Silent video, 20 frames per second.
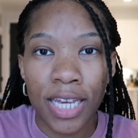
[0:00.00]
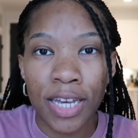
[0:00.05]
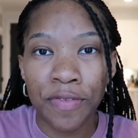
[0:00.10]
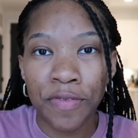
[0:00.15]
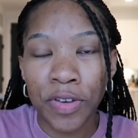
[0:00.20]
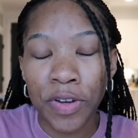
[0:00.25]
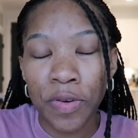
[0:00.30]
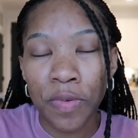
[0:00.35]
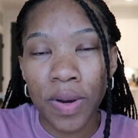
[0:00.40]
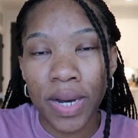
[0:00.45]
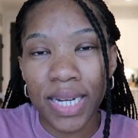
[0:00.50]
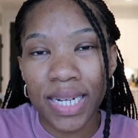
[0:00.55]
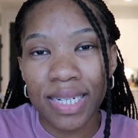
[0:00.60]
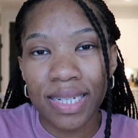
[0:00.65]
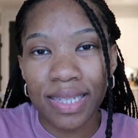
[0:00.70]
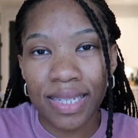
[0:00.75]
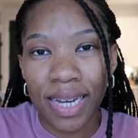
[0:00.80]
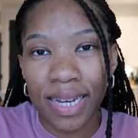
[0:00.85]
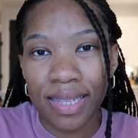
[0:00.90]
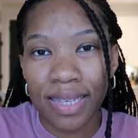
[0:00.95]
if you're ready
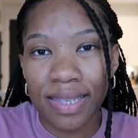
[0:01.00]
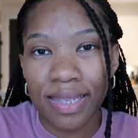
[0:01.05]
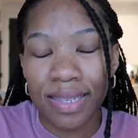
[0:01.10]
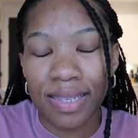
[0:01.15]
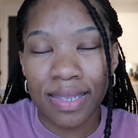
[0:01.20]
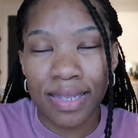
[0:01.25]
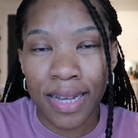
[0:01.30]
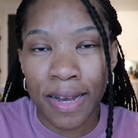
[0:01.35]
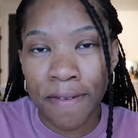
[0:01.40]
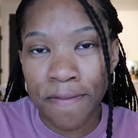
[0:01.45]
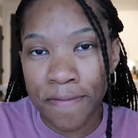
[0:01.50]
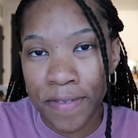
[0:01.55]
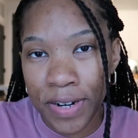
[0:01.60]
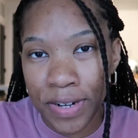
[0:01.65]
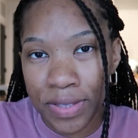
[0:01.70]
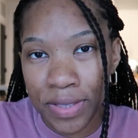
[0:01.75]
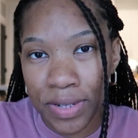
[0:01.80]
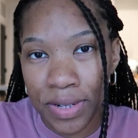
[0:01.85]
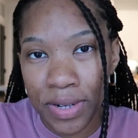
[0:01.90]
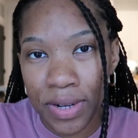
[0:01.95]
to take this a step
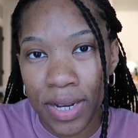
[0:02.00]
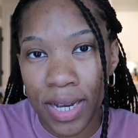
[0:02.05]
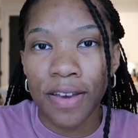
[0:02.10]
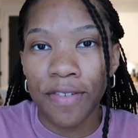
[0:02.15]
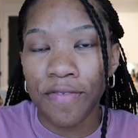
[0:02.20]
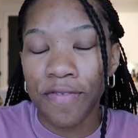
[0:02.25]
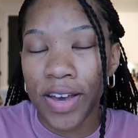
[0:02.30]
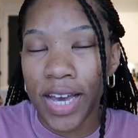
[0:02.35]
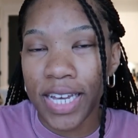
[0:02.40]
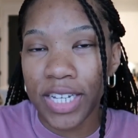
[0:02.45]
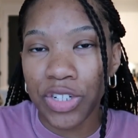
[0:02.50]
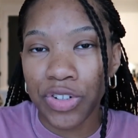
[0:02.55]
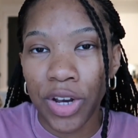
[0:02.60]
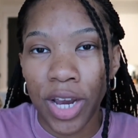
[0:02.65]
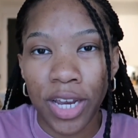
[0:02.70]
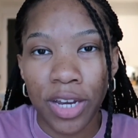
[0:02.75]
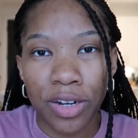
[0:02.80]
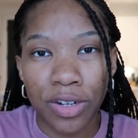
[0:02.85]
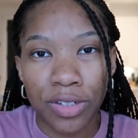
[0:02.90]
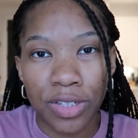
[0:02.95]
further and fast
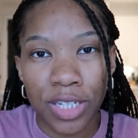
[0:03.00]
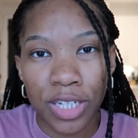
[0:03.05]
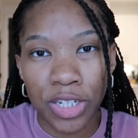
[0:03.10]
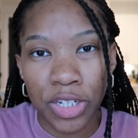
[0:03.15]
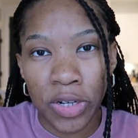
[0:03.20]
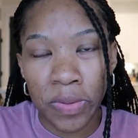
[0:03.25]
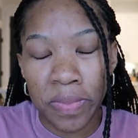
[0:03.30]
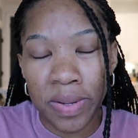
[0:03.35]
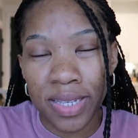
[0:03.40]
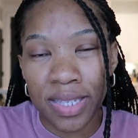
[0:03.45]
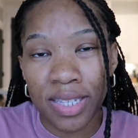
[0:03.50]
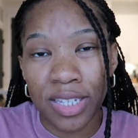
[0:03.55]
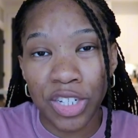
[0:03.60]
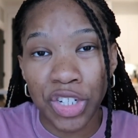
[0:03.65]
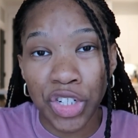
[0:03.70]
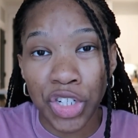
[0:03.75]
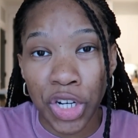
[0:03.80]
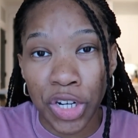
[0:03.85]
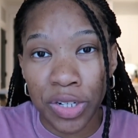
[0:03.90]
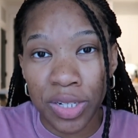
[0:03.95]
track your t-shirt business
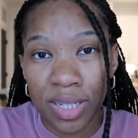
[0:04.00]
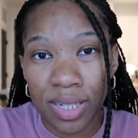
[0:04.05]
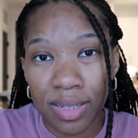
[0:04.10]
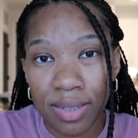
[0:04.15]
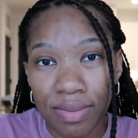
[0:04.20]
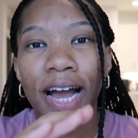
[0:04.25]
journey,